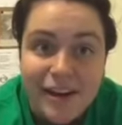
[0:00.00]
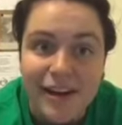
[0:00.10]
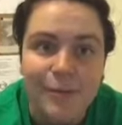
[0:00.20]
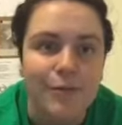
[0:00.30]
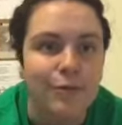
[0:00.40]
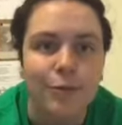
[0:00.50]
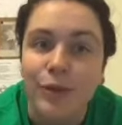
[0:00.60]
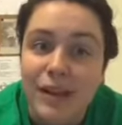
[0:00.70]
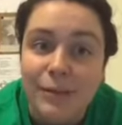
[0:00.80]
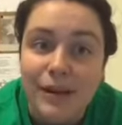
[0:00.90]
It was
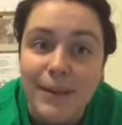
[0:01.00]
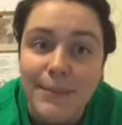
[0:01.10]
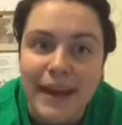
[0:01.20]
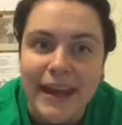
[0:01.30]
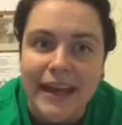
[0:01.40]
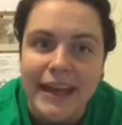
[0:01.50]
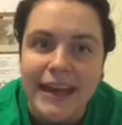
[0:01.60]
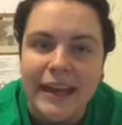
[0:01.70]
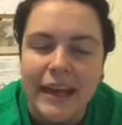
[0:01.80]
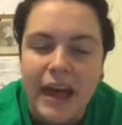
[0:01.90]
really big,
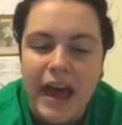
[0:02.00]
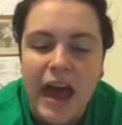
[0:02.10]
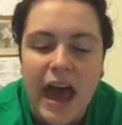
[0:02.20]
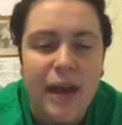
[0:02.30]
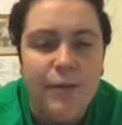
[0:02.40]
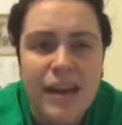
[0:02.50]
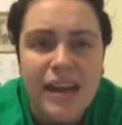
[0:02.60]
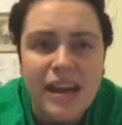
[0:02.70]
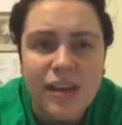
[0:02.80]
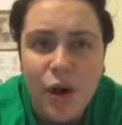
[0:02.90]
and I went
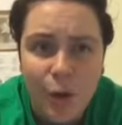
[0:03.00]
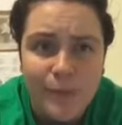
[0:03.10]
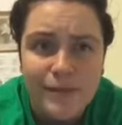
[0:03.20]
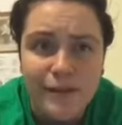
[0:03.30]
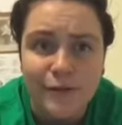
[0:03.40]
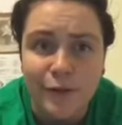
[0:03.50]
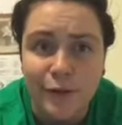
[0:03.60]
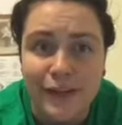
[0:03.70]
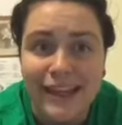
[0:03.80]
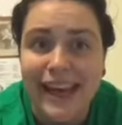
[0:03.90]
in the hopes of
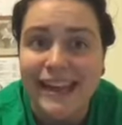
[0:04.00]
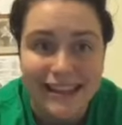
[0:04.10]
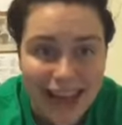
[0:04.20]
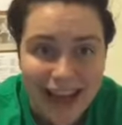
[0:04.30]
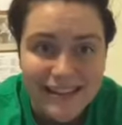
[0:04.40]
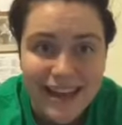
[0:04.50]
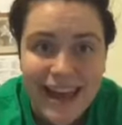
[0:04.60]
learning a lot,